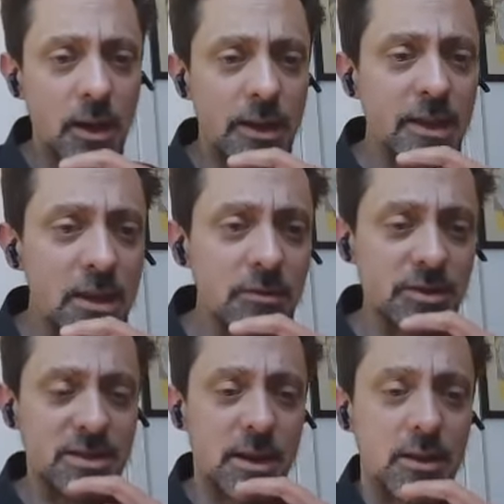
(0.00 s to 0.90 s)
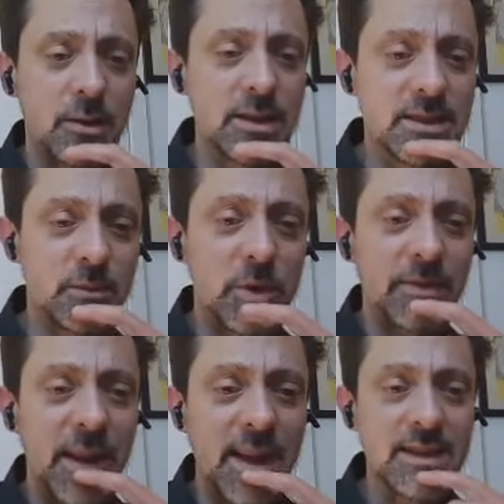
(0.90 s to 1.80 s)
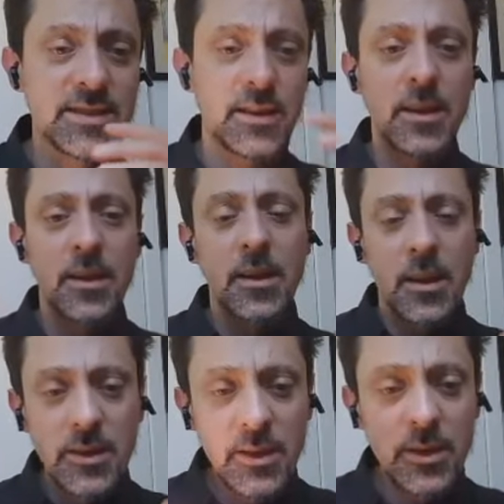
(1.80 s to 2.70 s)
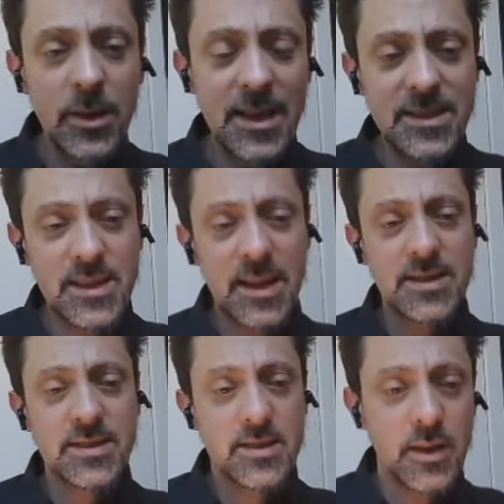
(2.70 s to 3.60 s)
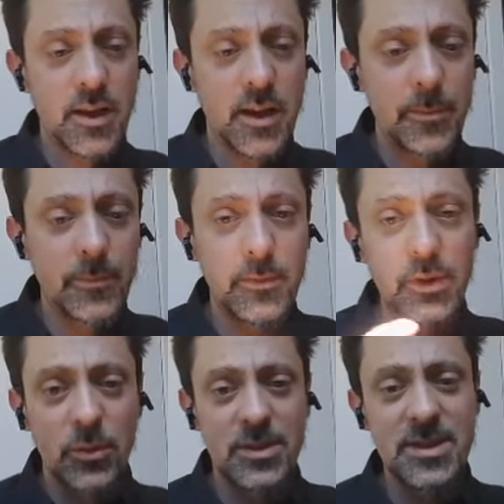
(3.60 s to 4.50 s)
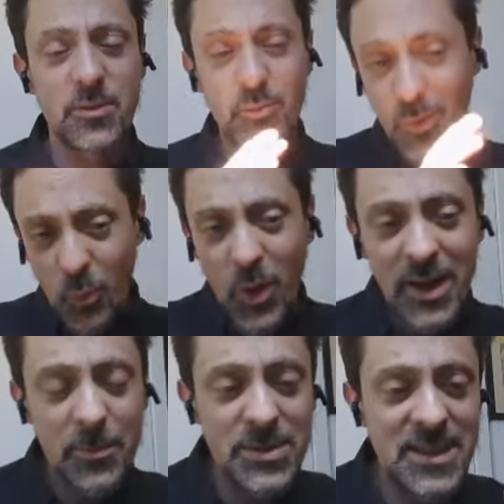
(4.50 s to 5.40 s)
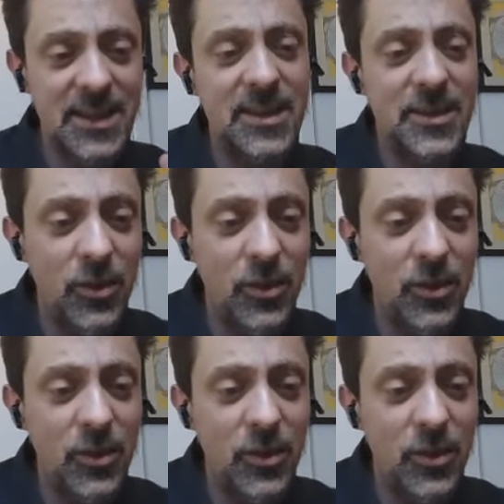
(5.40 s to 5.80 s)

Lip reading: year or so is that we've had new headsets launched, and one in particular, the